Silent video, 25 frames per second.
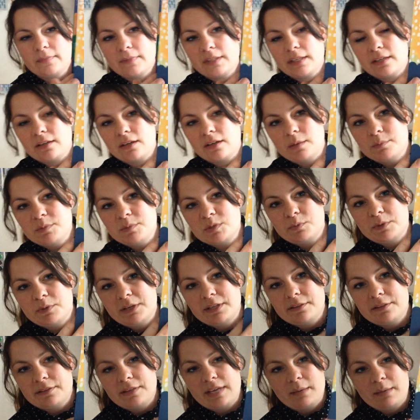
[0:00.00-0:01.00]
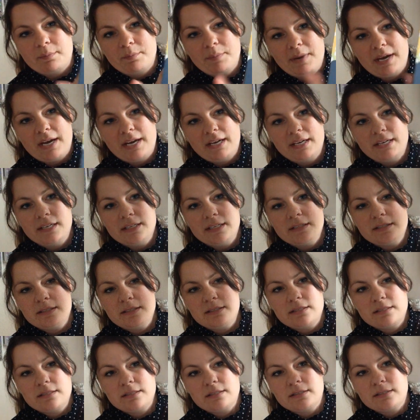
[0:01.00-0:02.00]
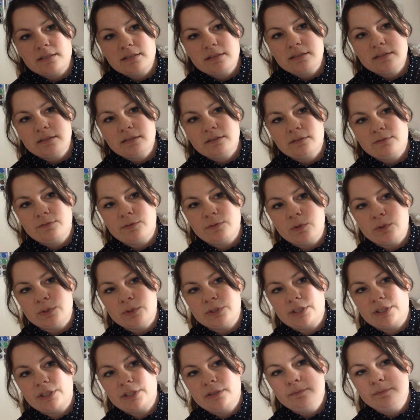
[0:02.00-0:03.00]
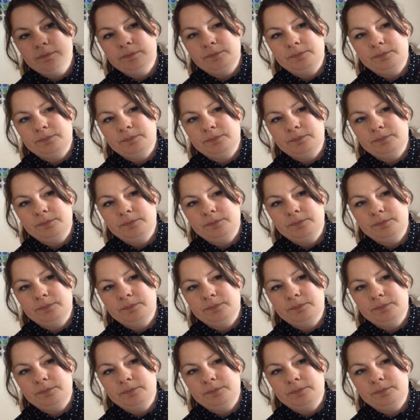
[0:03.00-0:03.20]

It comes with a pocket folder.